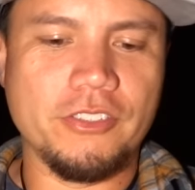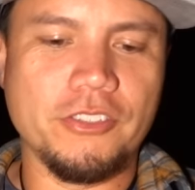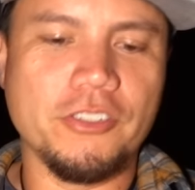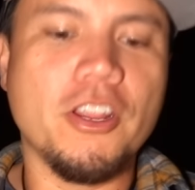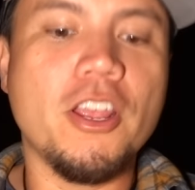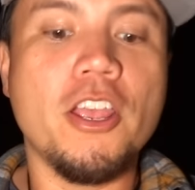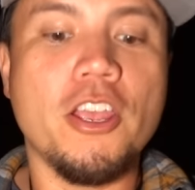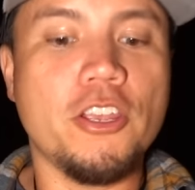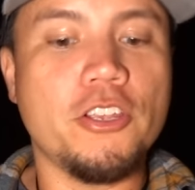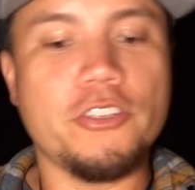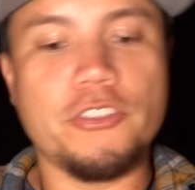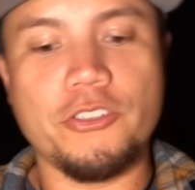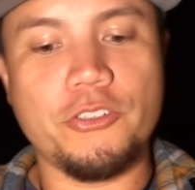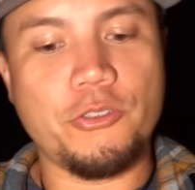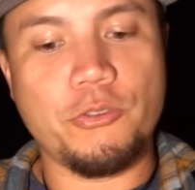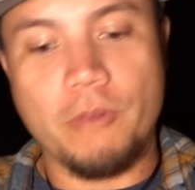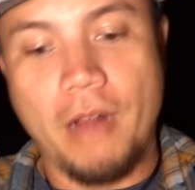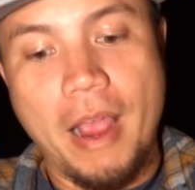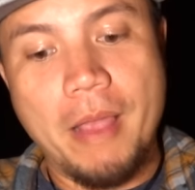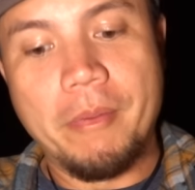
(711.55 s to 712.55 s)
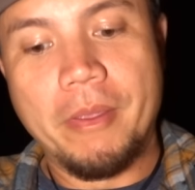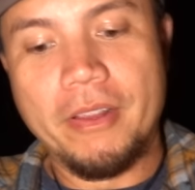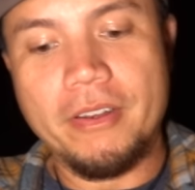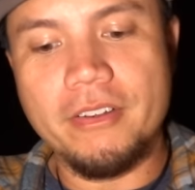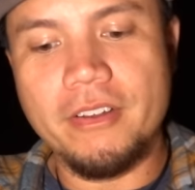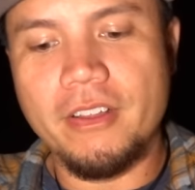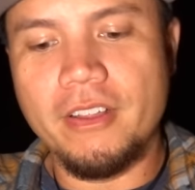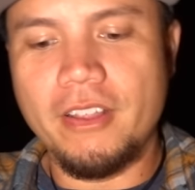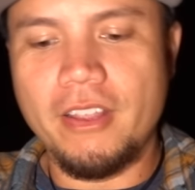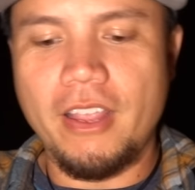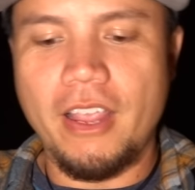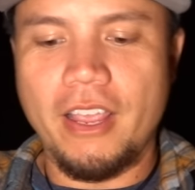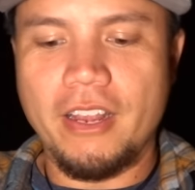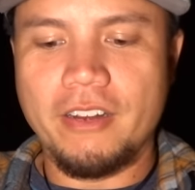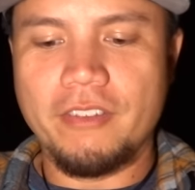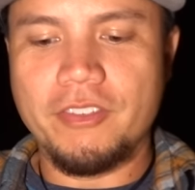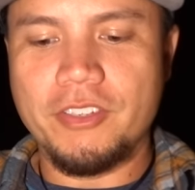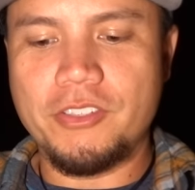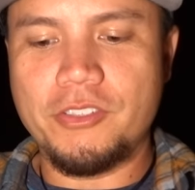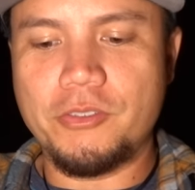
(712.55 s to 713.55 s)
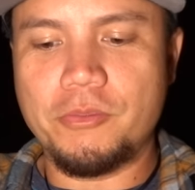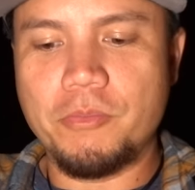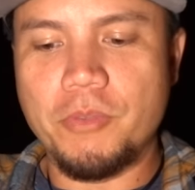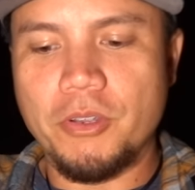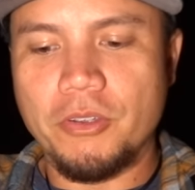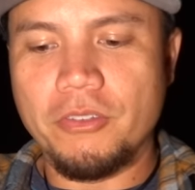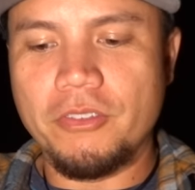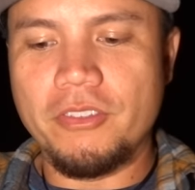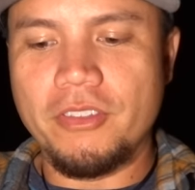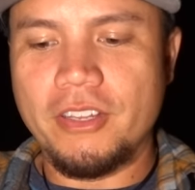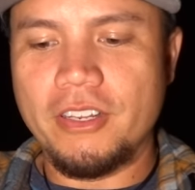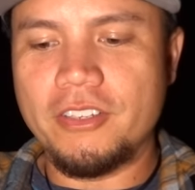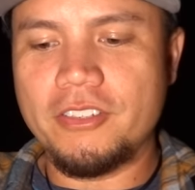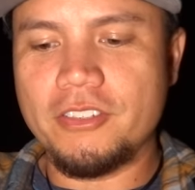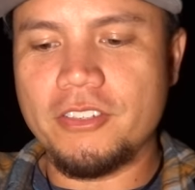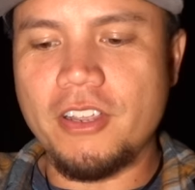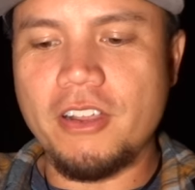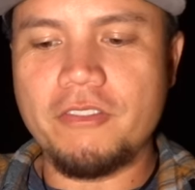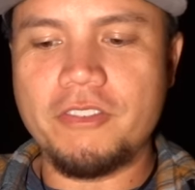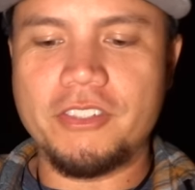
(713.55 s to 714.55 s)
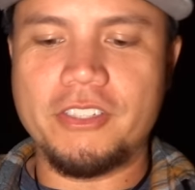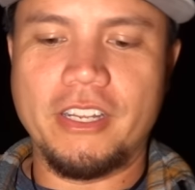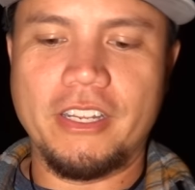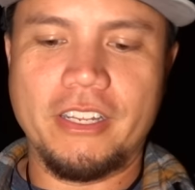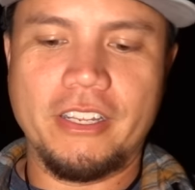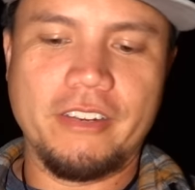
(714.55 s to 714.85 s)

Just just grab it, and if it's smooth, then it's a gopher snake.